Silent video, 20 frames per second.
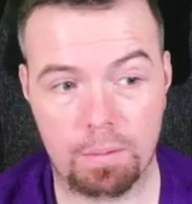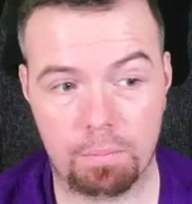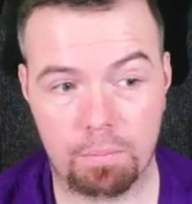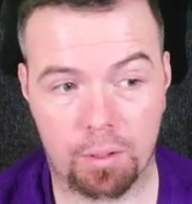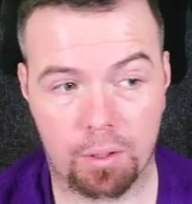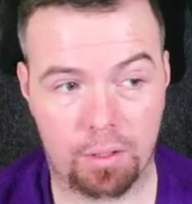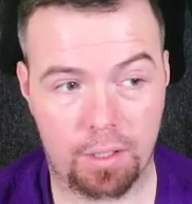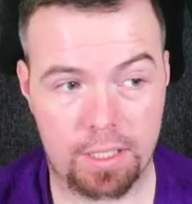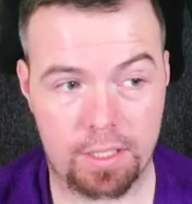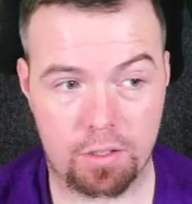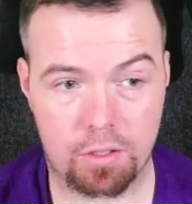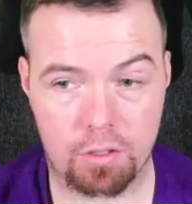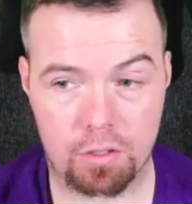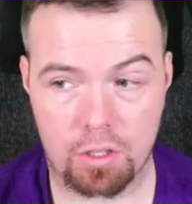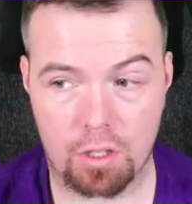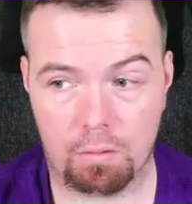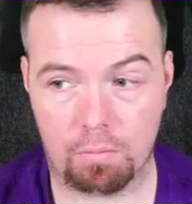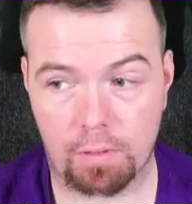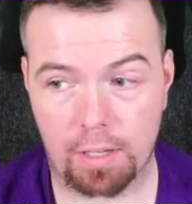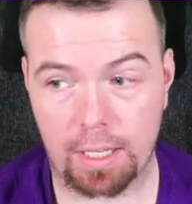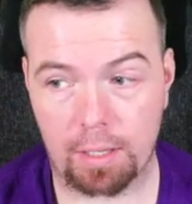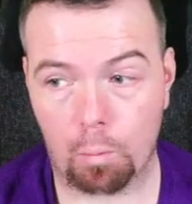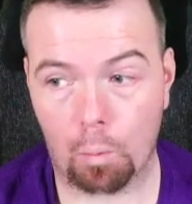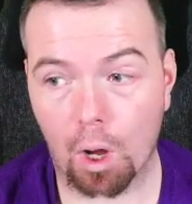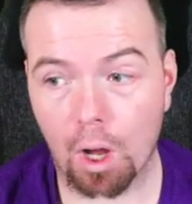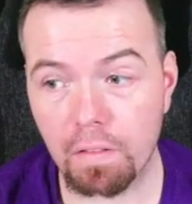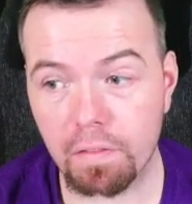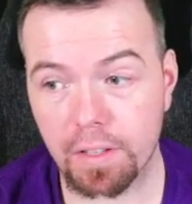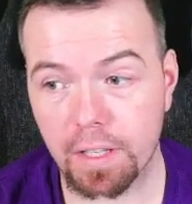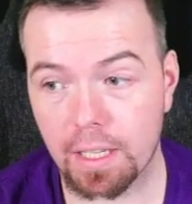but it's just not really
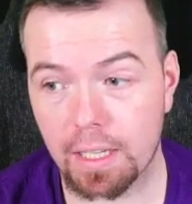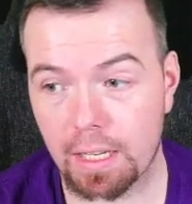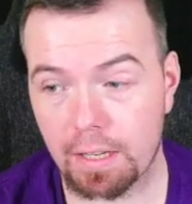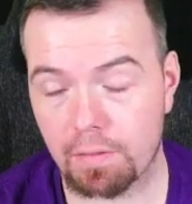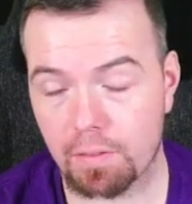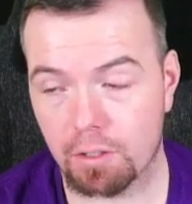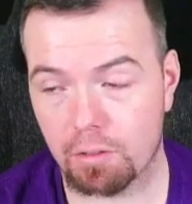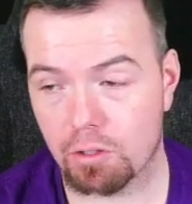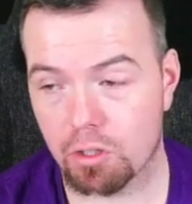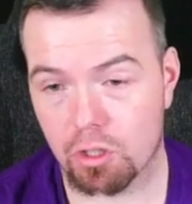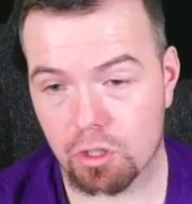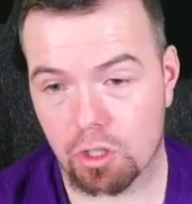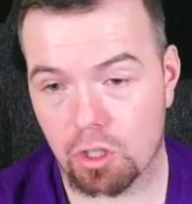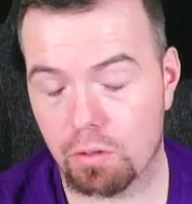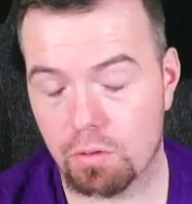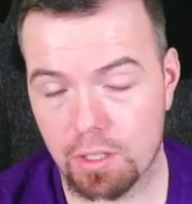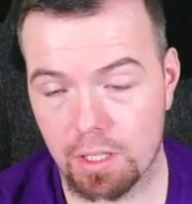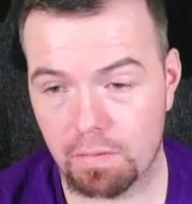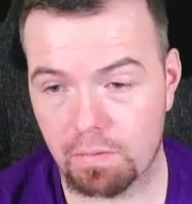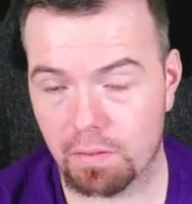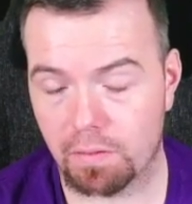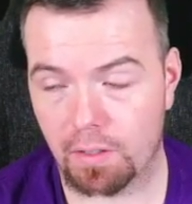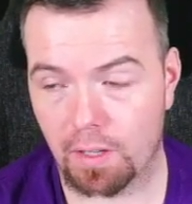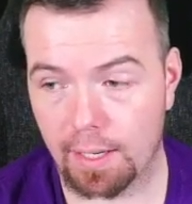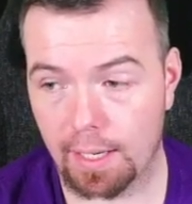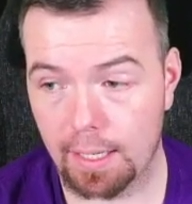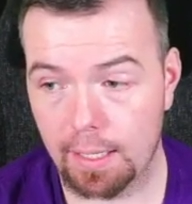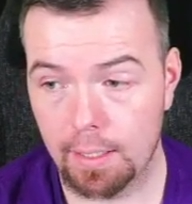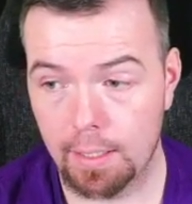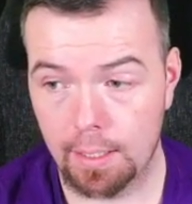worth it if you're just using it for
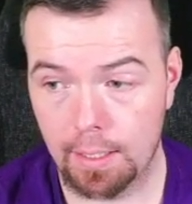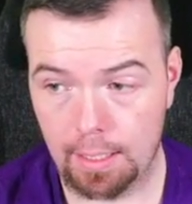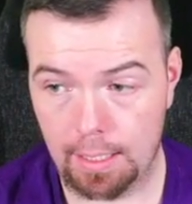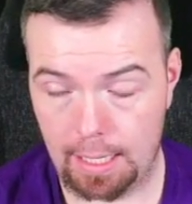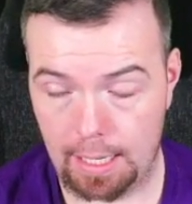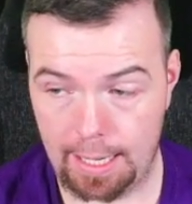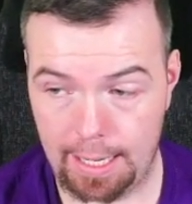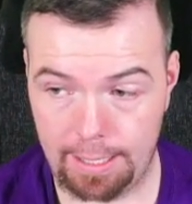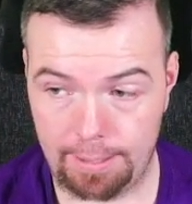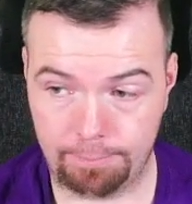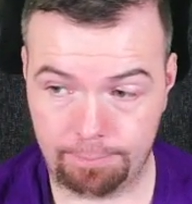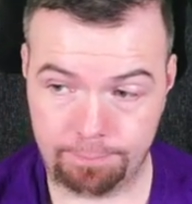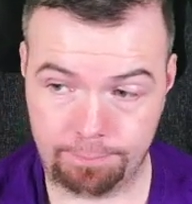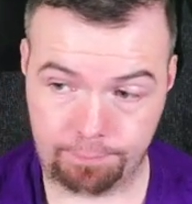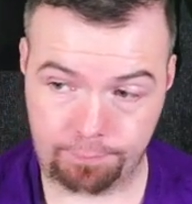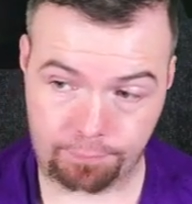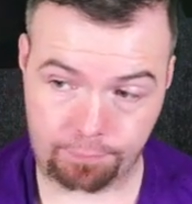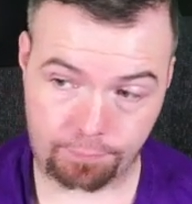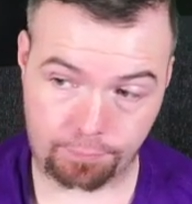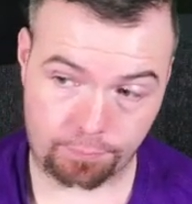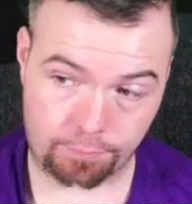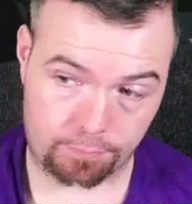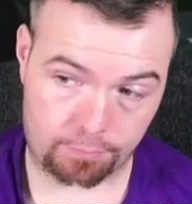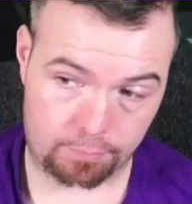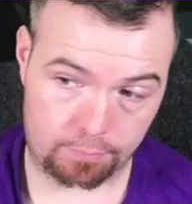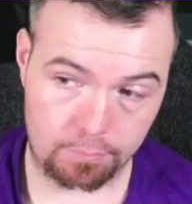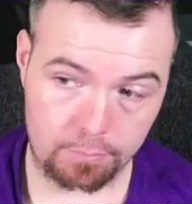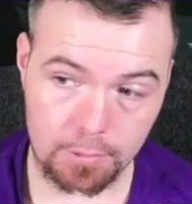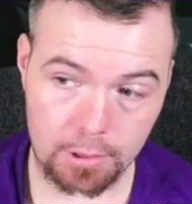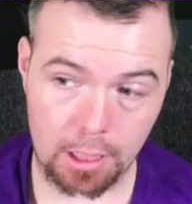fodder. Um,
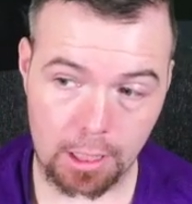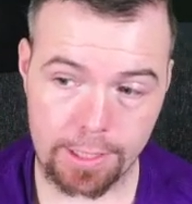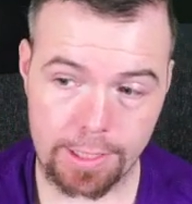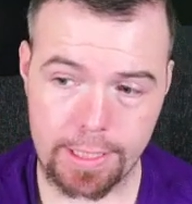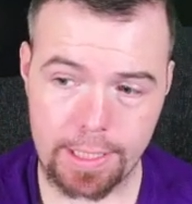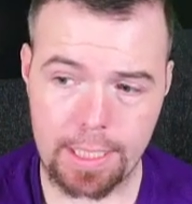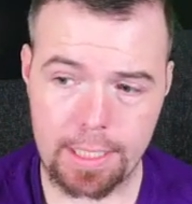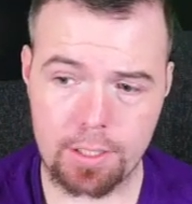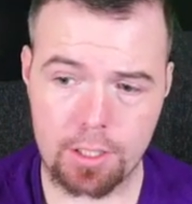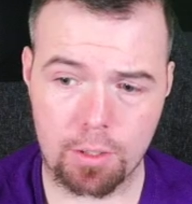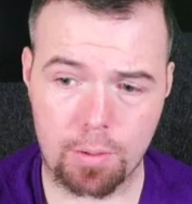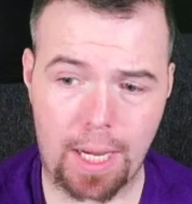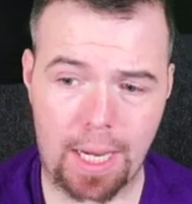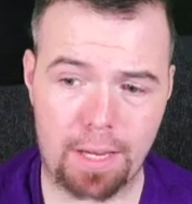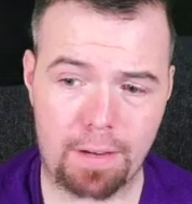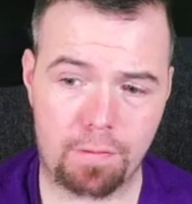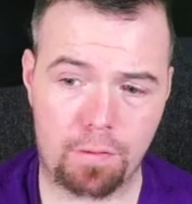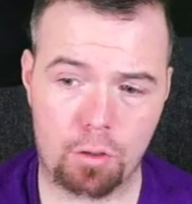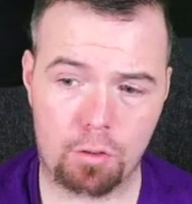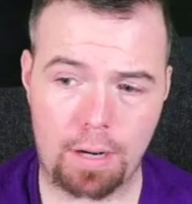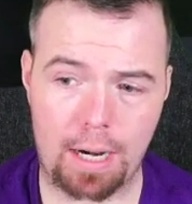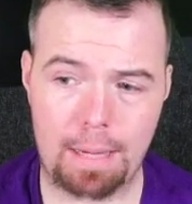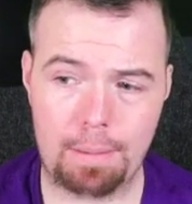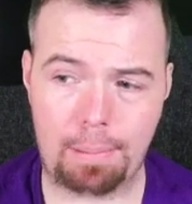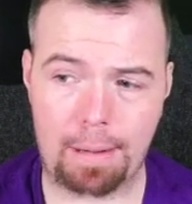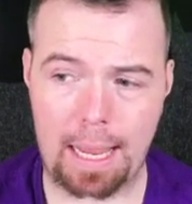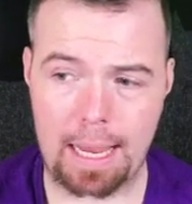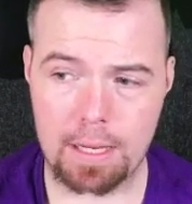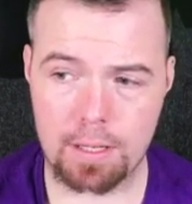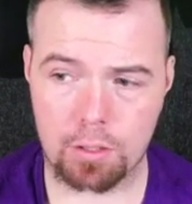you need 284 rated
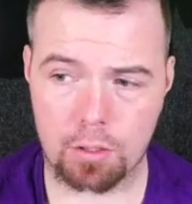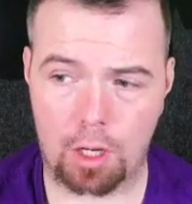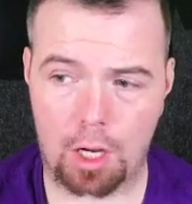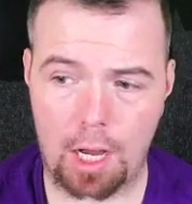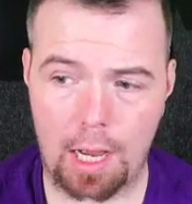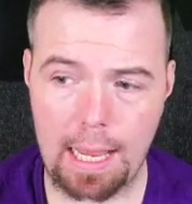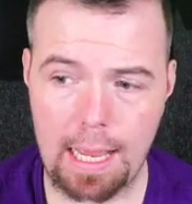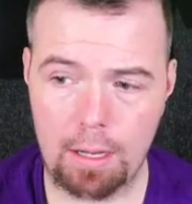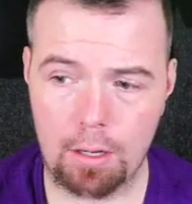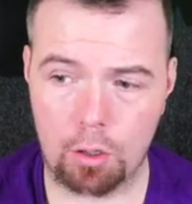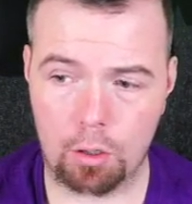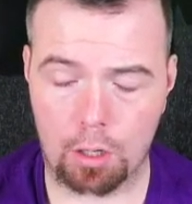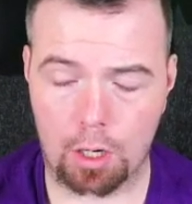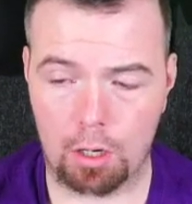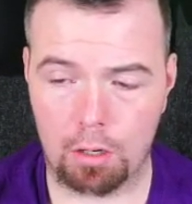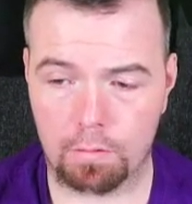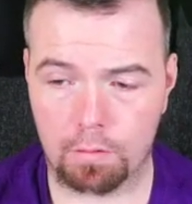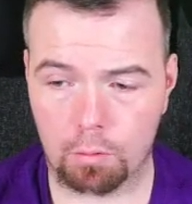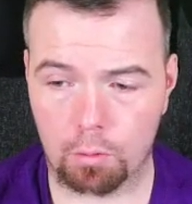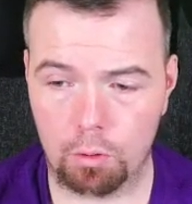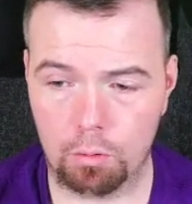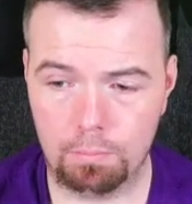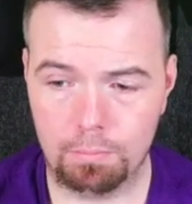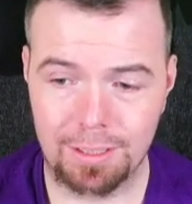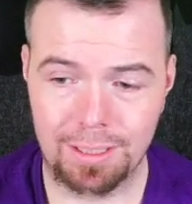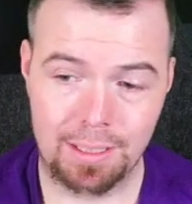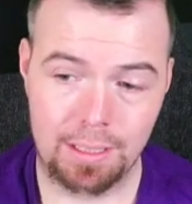players or higher, or overall.